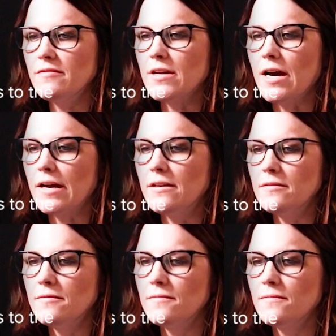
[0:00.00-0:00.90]
of 9
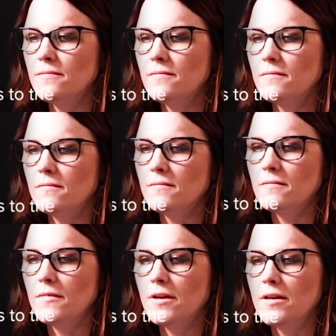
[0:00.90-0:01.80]

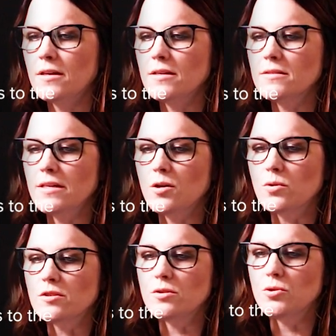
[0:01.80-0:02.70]
is
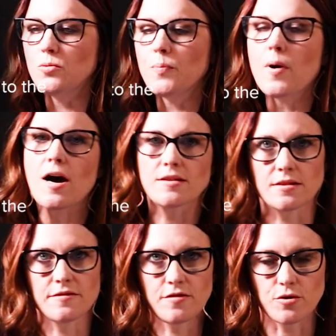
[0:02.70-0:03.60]
equal to
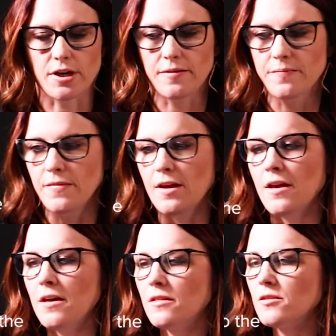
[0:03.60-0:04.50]
positive 3.
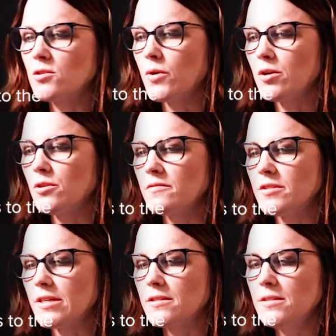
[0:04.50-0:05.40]
The square root of
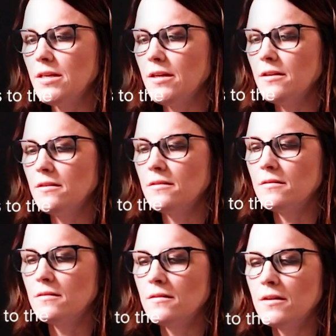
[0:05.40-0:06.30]
16
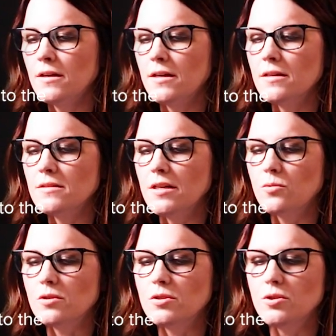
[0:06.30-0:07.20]
is
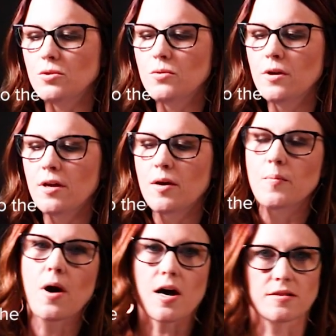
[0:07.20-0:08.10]
equal to
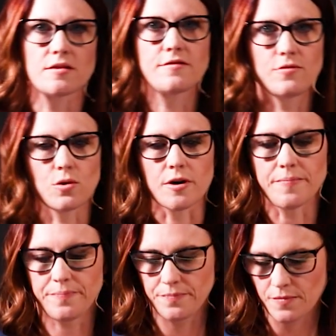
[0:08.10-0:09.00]
positive 4.
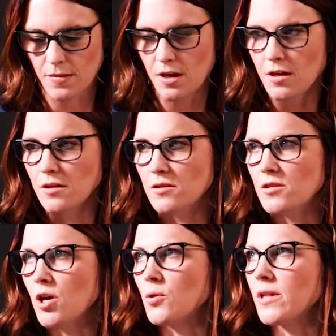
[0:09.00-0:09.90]

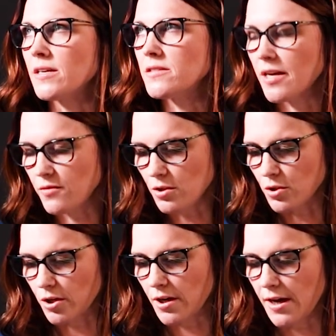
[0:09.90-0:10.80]
So let's have a
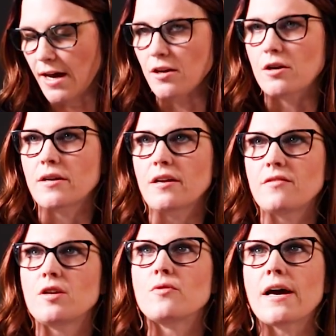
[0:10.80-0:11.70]
look at our
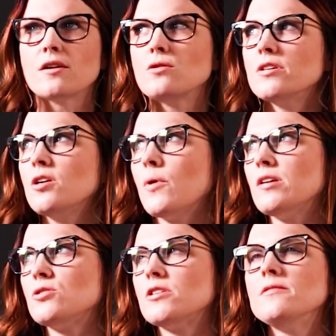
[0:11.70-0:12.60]
given radical
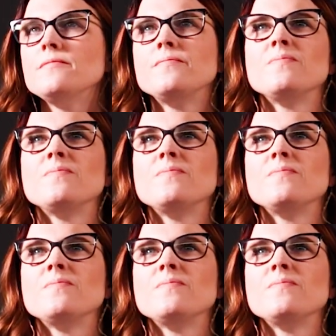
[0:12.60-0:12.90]
equation.